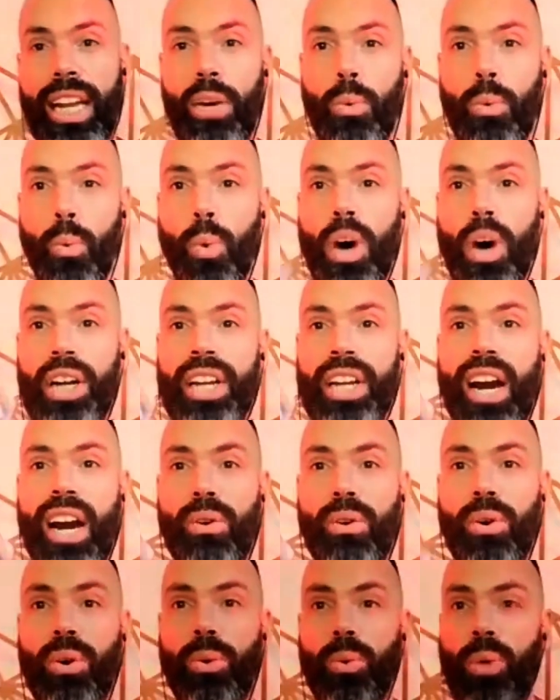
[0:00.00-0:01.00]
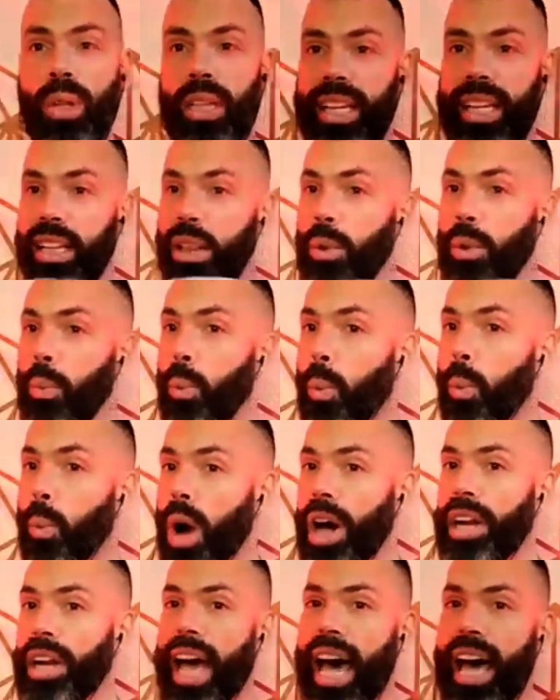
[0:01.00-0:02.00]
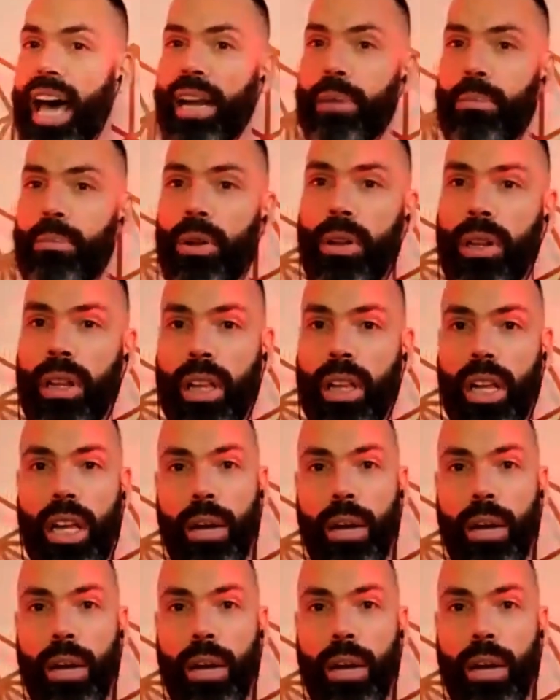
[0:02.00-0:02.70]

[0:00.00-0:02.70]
Like one arrow will kill one animal,